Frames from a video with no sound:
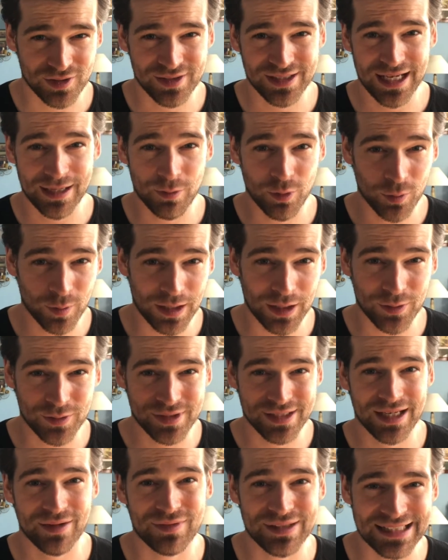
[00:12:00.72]
statement when I was
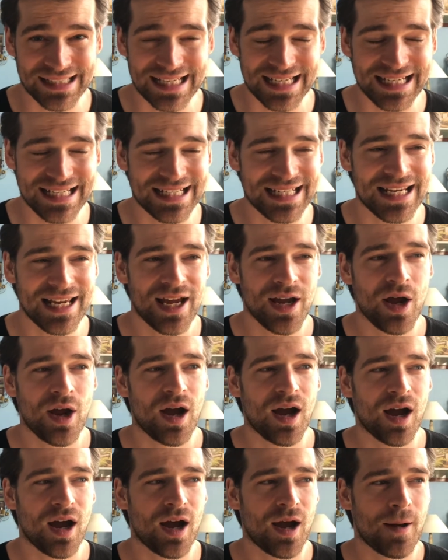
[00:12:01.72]
17,
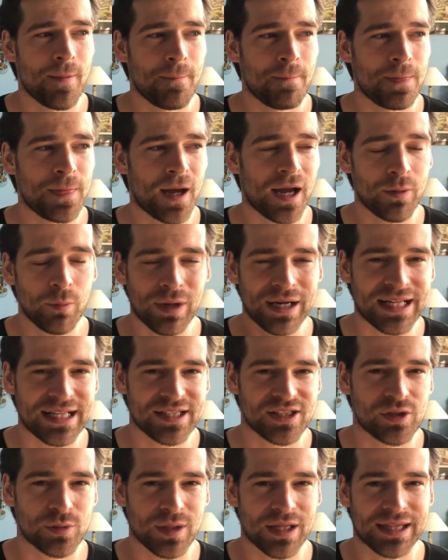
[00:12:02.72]
I went
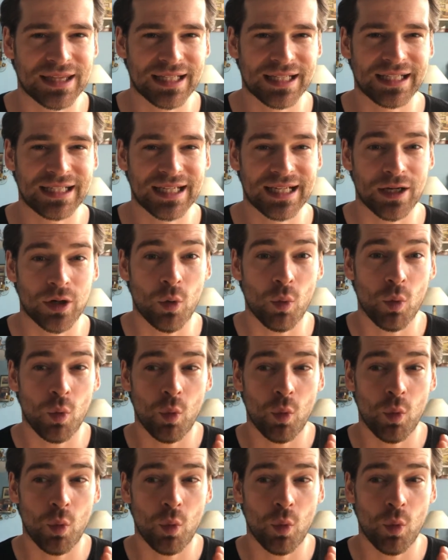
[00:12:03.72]
into it thinking,